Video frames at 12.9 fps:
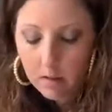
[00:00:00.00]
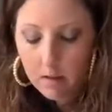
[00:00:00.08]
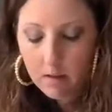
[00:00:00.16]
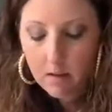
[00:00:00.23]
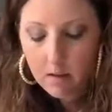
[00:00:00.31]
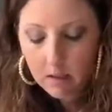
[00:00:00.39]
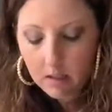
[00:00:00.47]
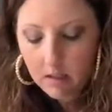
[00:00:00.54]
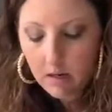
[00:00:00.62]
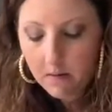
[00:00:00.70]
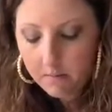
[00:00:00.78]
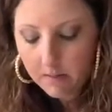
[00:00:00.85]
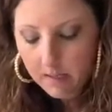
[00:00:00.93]
It's gonna
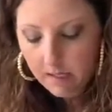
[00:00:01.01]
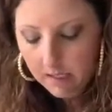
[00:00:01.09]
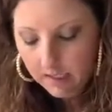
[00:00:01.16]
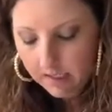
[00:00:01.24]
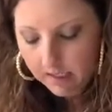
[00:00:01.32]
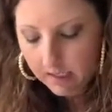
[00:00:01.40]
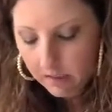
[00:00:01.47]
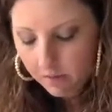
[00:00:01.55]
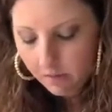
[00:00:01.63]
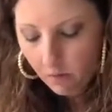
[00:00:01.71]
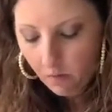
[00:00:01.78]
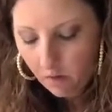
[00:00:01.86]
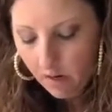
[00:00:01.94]
thicken up nice
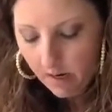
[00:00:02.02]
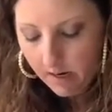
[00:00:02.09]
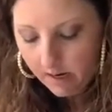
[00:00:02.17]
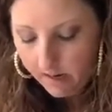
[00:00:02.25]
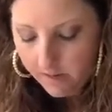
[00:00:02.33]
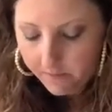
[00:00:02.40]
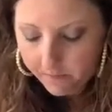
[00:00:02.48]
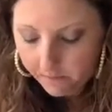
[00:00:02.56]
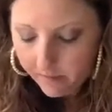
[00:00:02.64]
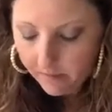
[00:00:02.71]
for you. All